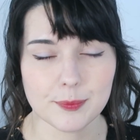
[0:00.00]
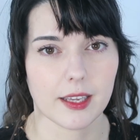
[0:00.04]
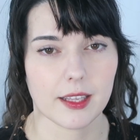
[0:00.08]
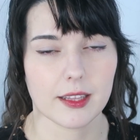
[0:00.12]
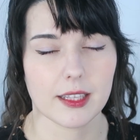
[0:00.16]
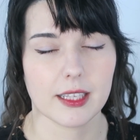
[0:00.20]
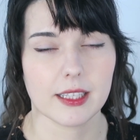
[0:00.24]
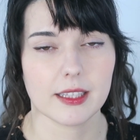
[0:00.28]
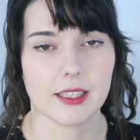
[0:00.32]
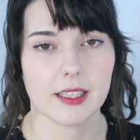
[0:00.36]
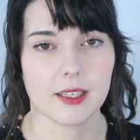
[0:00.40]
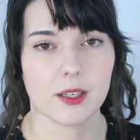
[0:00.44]
I
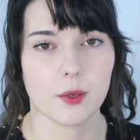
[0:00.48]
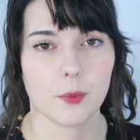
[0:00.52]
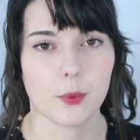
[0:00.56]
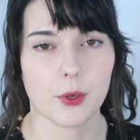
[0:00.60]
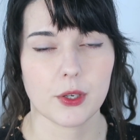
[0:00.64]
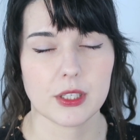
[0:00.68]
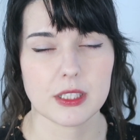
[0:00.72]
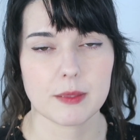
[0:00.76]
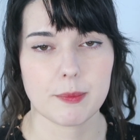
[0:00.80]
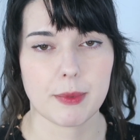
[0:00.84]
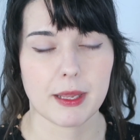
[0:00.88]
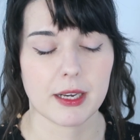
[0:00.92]
think that it
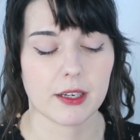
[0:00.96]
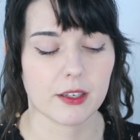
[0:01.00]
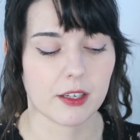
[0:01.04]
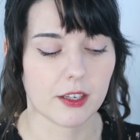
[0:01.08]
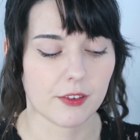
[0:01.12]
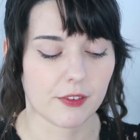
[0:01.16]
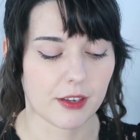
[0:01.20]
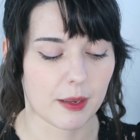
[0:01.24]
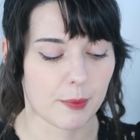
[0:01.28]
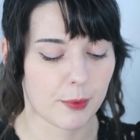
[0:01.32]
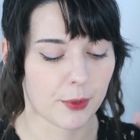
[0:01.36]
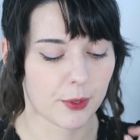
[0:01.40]
works better
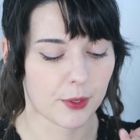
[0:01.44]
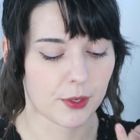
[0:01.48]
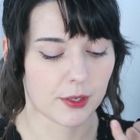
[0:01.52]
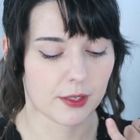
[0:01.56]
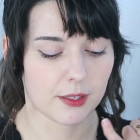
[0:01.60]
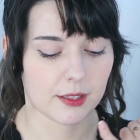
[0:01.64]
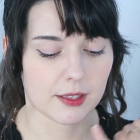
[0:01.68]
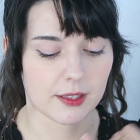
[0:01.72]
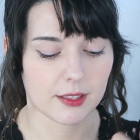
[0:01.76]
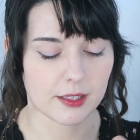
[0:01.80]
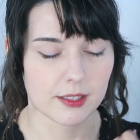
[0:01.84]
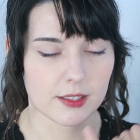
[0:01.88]
if I
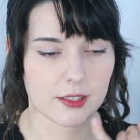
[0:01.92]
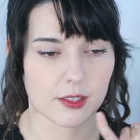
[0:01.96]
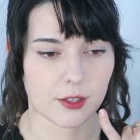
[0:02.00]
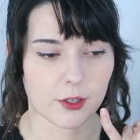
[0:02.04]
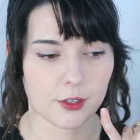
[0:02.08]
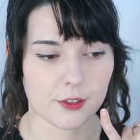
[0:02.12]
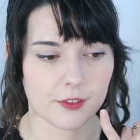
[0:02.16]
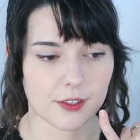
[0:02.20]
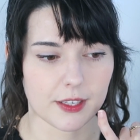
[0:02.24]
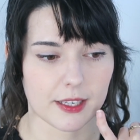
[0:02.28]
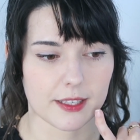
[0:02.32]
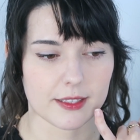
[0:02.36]
put this
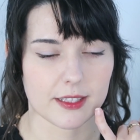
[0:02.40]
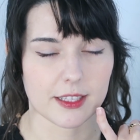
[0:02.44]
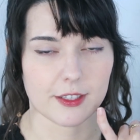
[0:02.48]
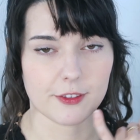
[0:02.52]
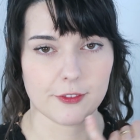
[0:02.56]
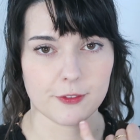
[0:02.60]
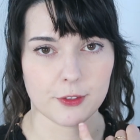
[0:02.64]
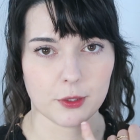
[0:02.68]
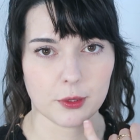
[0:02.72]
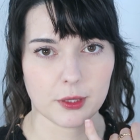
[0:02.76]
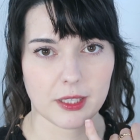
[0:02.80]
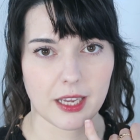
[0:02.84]
over as a
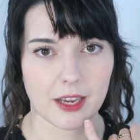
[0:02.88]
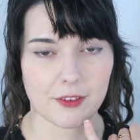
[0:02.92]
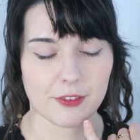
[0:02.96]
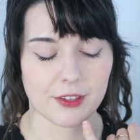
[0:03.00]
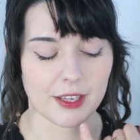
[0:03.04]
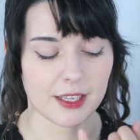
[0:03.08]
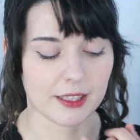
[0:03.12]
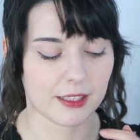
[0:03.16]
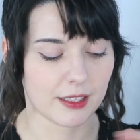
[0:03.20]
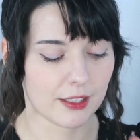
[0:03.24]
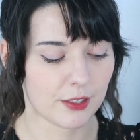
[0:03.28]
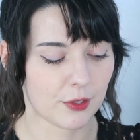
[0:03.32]
full cover
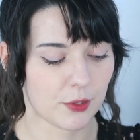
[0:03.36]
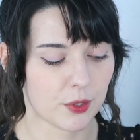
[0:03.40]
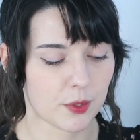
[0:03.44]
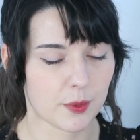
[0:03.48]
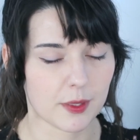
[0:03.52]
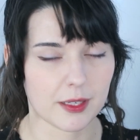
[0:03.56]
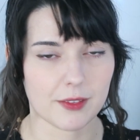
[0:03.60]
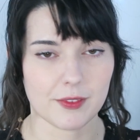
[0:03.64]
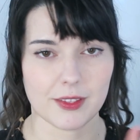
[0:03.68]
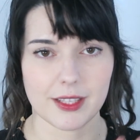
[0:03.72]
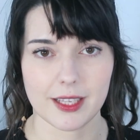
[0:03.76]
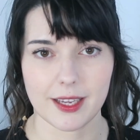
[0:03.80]
and then use
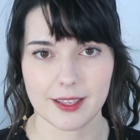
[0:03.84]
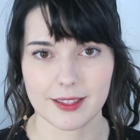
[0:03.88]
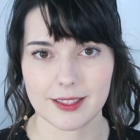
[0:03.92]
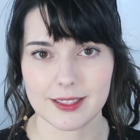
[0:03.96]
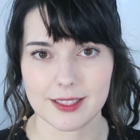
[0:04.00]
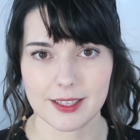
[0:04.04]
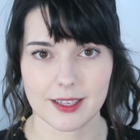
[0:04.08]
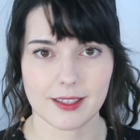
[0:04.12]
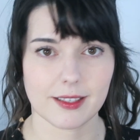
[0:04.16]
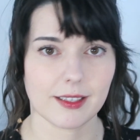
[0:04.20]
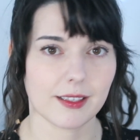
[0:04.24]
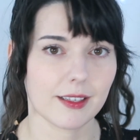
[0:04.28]
one of the other
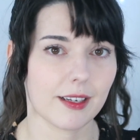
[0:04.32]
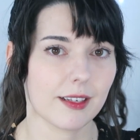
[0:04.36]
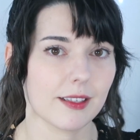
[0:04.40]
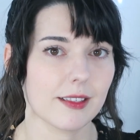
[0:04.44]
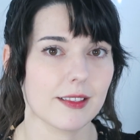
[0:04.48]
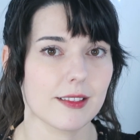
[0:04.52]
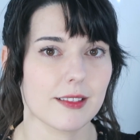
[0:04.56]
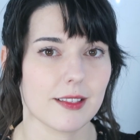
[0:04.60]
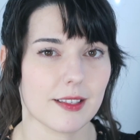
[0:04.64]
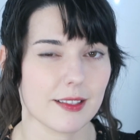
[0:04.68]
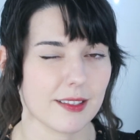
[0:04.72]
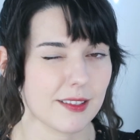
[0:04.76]
dark
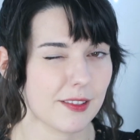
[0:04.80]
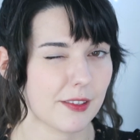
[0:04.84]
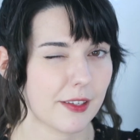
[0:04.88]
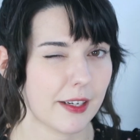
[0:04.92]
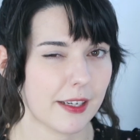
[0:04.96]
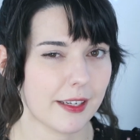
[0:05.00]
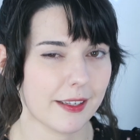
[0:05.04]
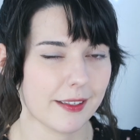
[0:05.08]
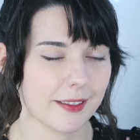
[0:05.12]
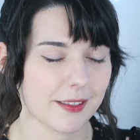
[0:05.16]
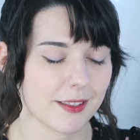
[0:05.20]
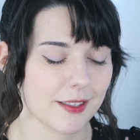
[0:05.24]
colours as a
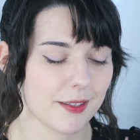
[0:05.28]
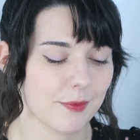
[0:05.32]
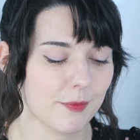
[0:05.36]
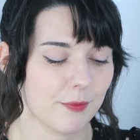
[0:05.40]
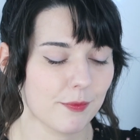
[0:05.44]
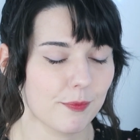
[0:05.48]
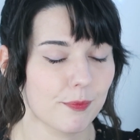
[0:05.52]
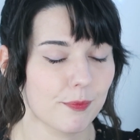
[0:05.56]
gradient,